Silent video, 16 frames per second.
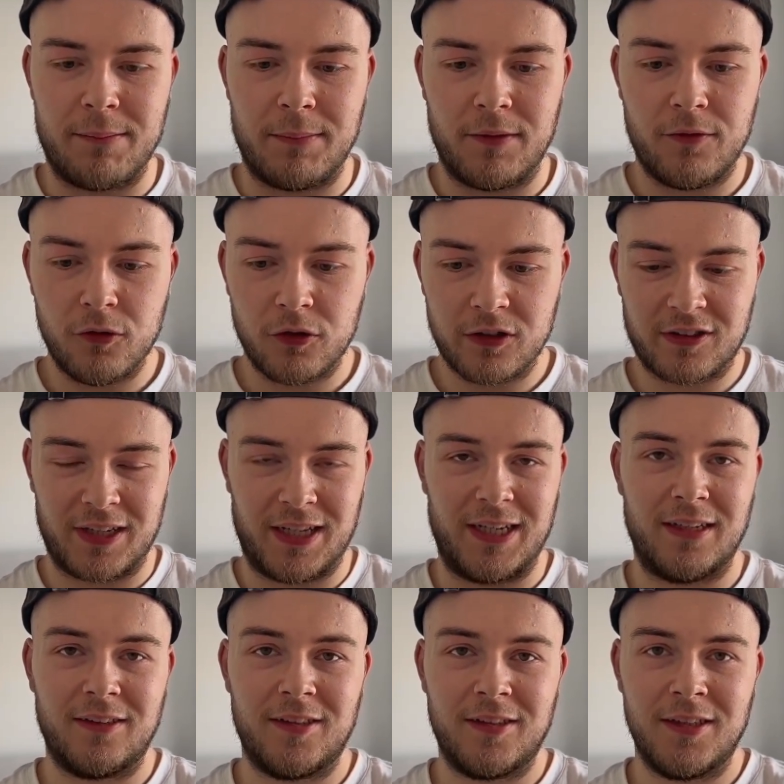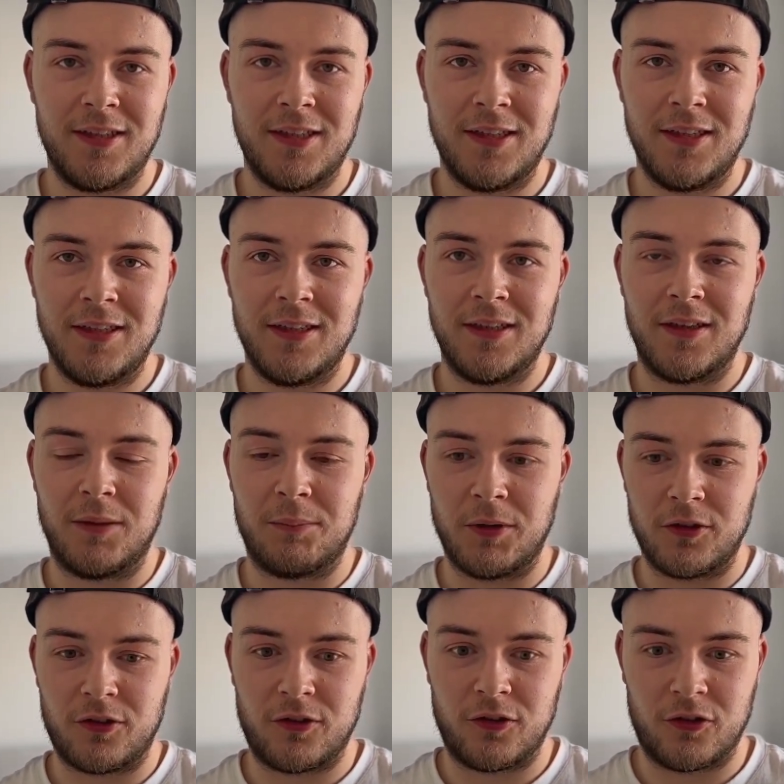If you're 6, the
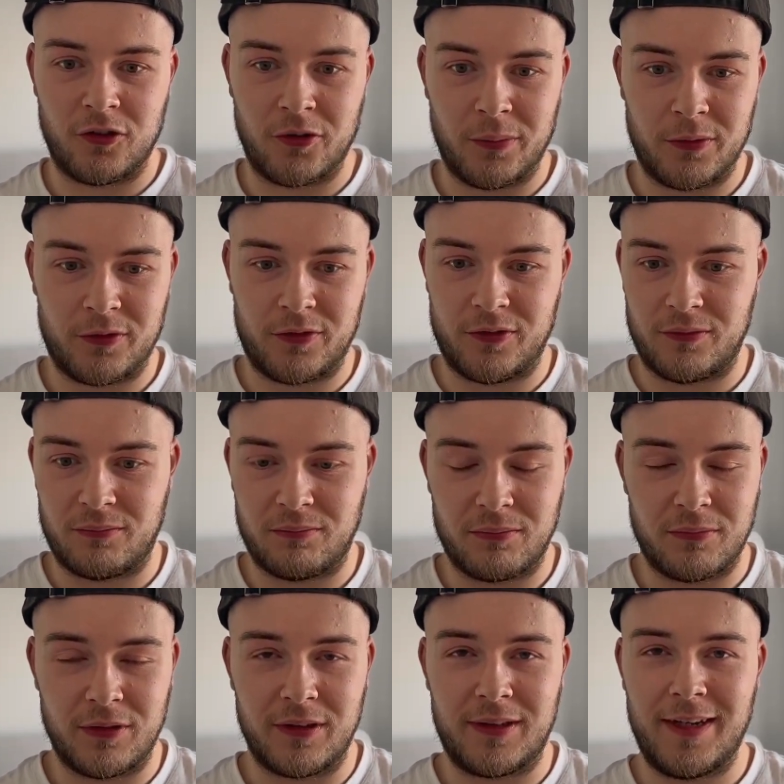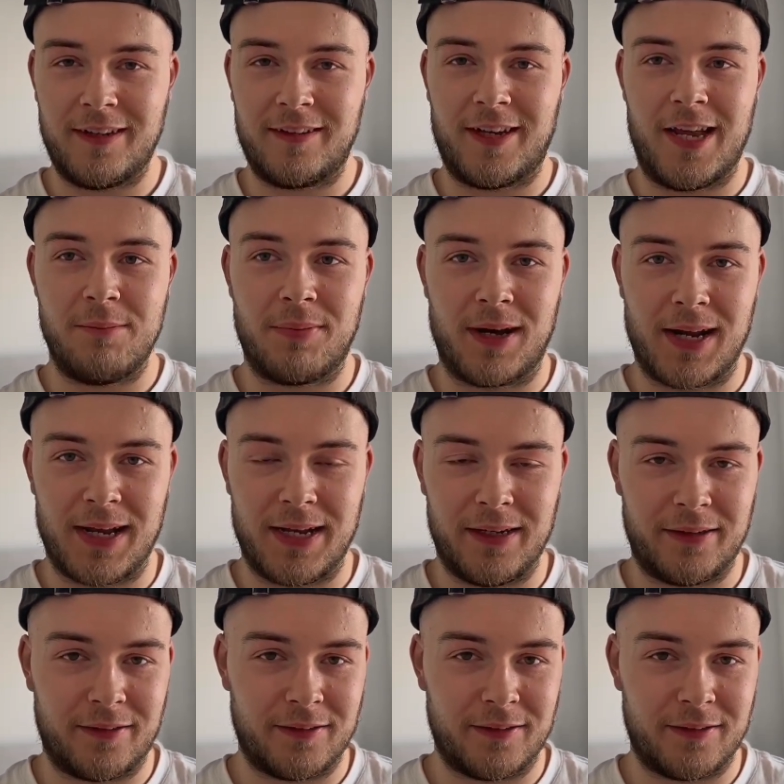person who's supposed to dictate play,